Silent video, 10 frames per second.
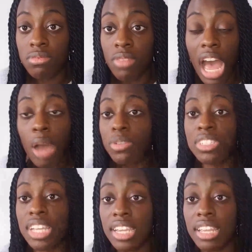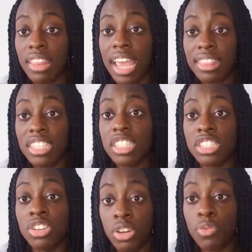I was thinking, like, this
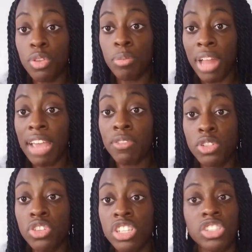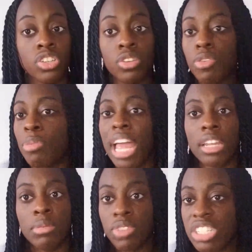is good for the black future. This is good for black
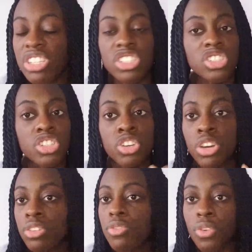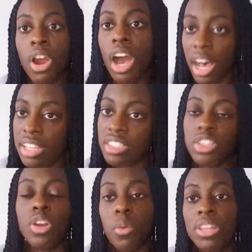liberation. This is good for us.
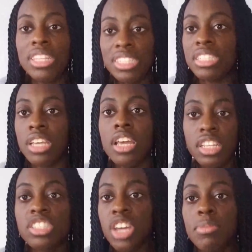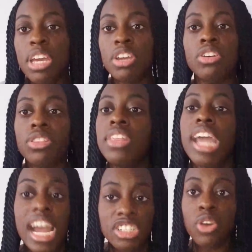You know what? This is going to be a good
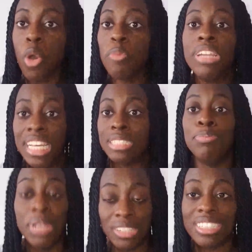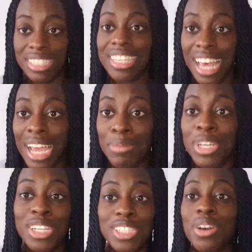thing. I just hope it gets built in time
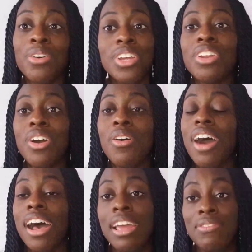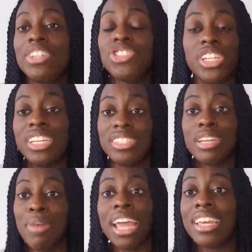so, I eventually can
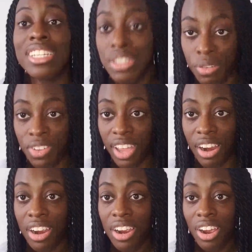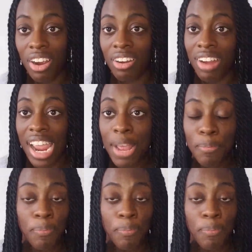send my kids over there. All right?